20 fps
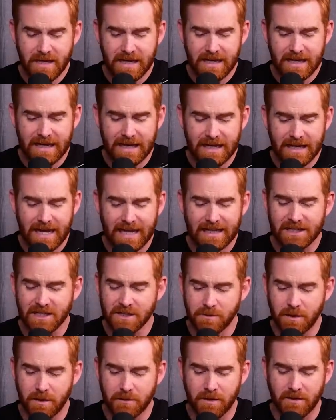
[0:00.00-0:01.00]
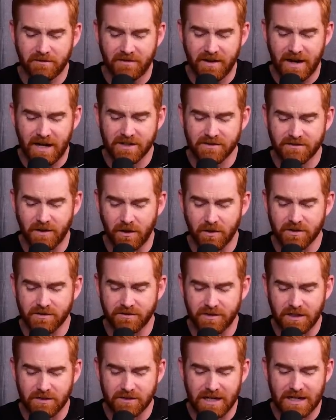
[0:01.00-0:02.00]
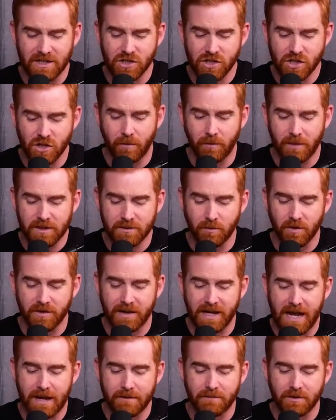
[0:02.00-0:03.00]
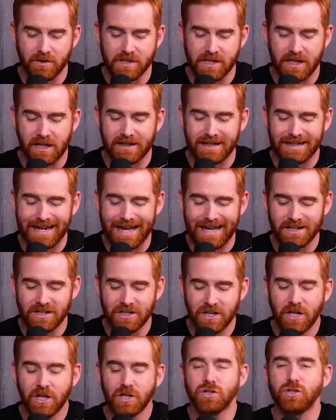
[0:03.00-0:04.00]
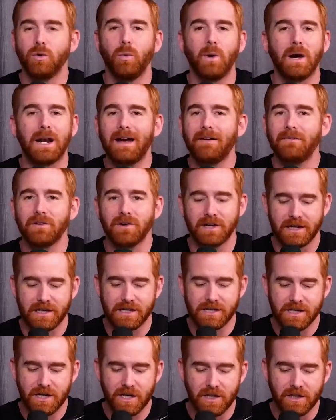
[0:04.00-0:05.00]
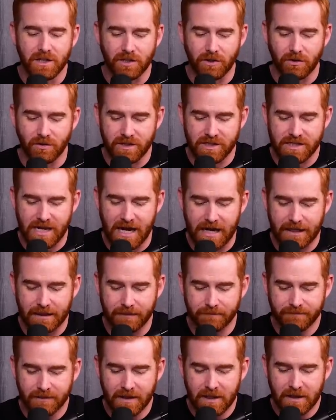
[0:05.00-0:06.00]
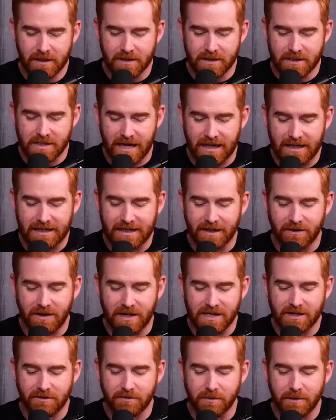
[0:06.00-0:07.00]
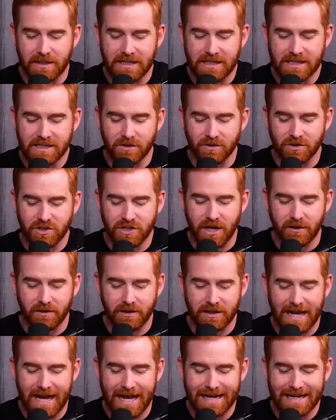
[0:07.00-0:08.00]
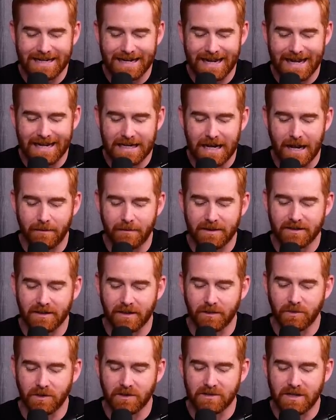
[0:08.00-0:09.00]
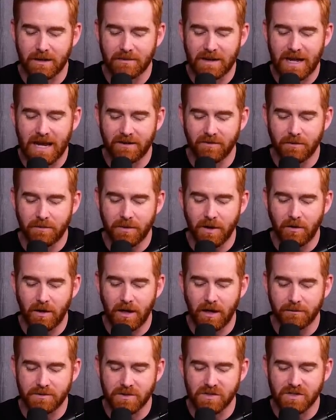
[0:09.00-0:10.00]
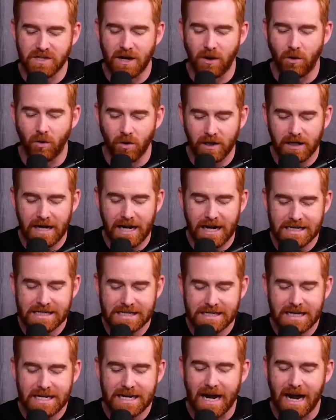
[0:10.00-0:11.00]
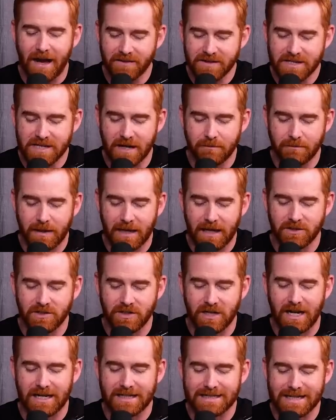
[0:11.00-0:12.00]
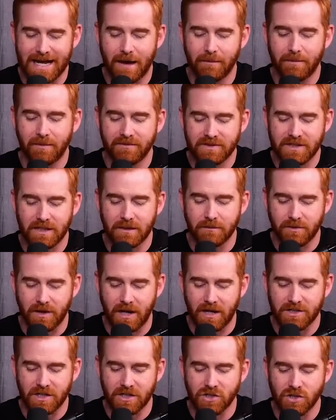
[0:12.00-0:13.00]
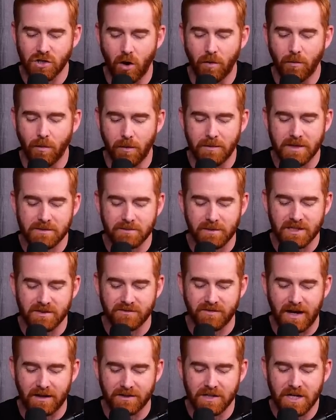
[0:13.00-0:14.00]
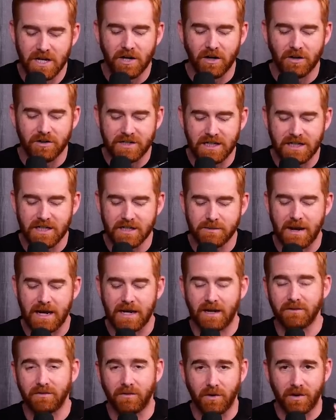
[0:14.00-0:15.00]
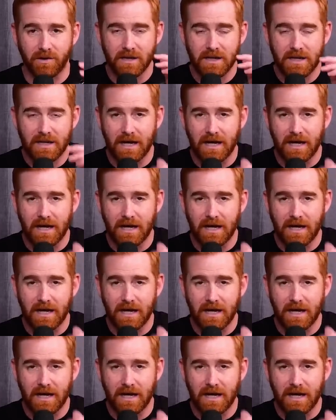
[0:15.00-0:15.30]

uh, endless premium fonts, photos, videos, and so much more that add personality and edge to whatever it is that you're designing. Designing together has never been easier. Sharing, editing, and commenting in real time. Canva Pro helps you stay organized, on the same page, and on top of team projects. No more misplaced files or tedious back and forth.